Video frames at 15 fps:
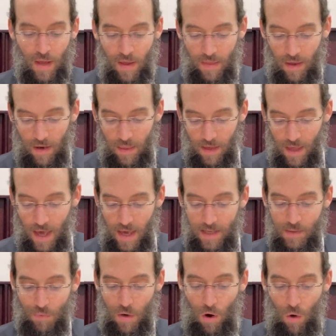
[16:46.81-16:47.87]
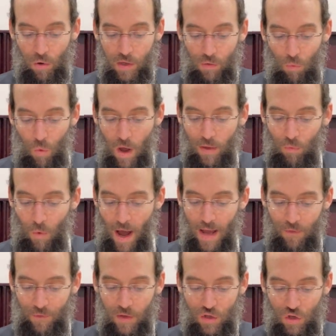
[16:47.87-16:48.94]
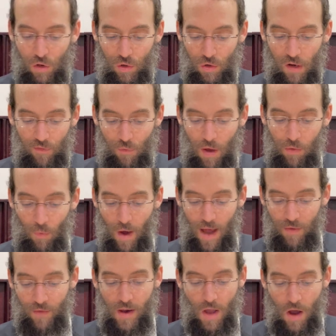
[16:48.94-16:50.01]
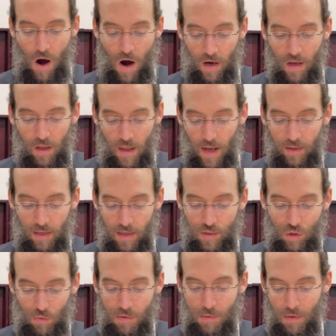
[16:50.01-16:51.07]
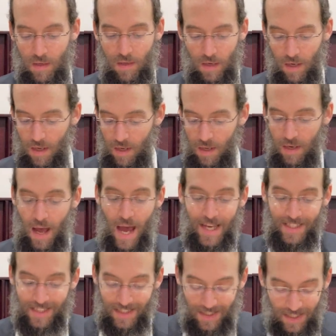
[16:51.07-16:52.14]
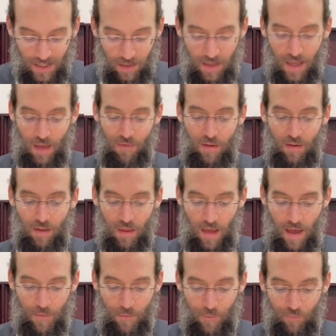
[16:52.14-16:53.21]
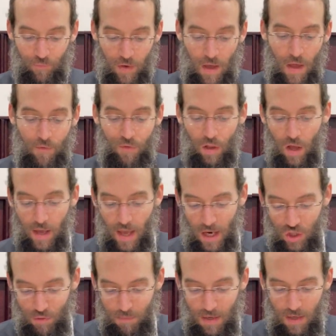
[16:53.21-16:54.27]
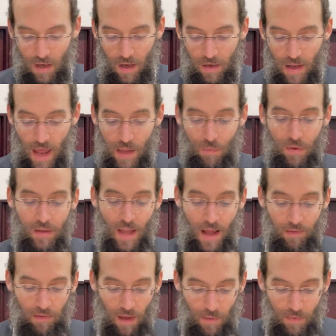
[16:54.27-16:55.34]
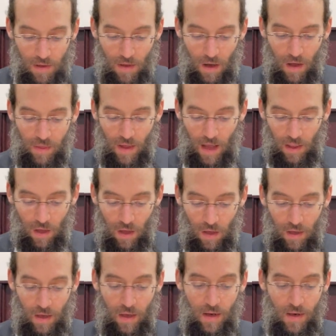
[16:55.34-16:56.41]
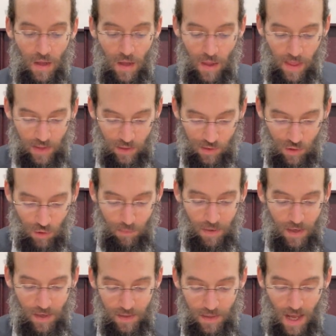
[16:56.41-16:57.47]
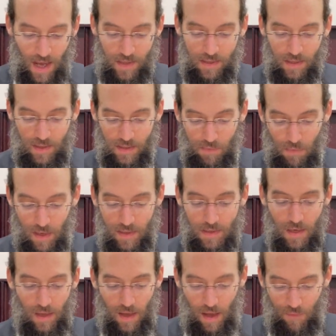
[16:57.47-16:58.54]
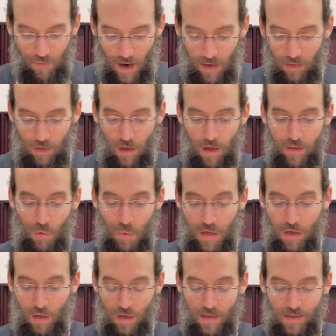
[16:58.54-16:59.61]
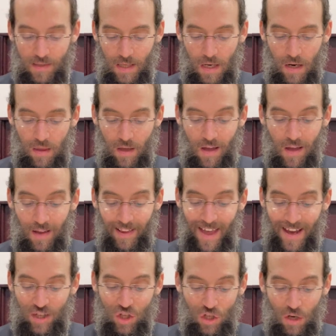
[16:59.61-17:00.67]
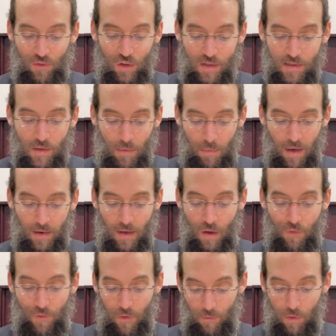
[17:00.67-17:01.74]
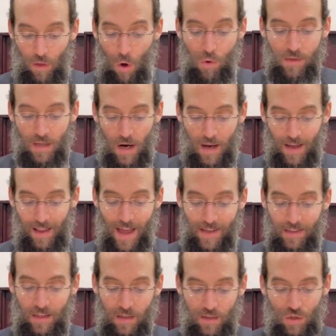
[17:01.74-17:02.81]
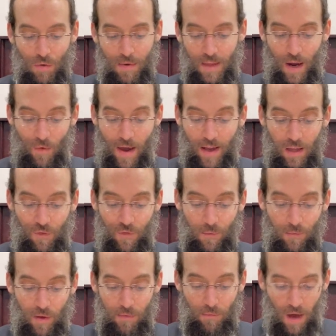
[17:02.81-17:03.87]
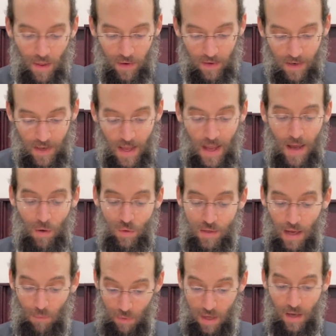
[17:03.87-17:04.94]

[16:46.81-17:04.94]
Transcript: that in the case where only one wife, the children of one wife, are collecting ksubas b'nin dichrin, I still give it to them. V'lo yashminon, and he would not tell me the other halacha, that ksubah nasis, l'chaverta, that we could consider the collection of the ksubah those that are collecting the ksuba directly from their mother, which that we